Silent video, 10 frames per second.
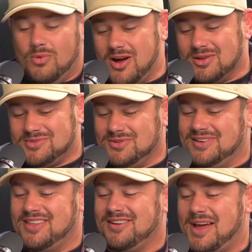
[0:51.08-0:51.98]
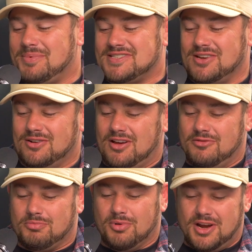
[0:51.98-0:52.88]
Welcome to another episode
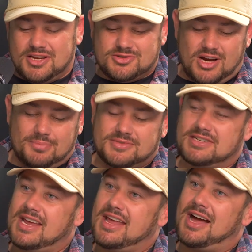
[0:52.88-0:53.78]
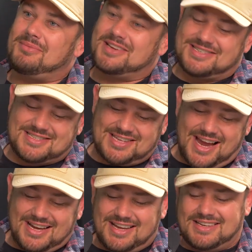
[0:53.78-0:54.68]
of Brain Drop. Today, I'm
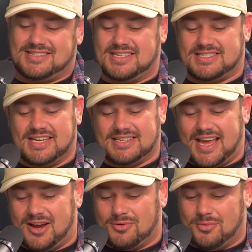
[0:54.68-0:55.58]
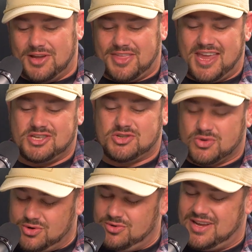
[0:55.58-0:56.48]
excited to sit down with a
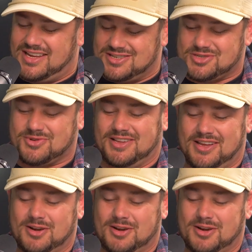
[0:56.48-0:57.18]
true industry